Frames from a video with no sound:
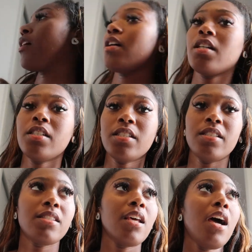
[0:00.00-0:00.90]

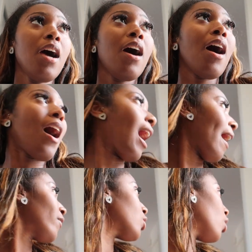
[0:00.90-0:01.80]
because I
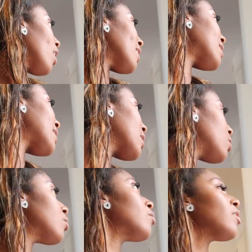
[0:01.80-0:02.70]
haven't got a
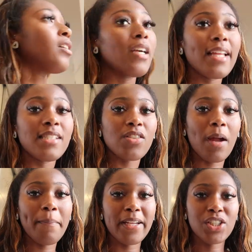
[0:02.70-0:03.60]
single
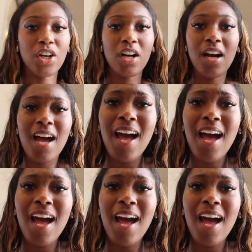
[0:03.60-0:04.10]
Instagram picture,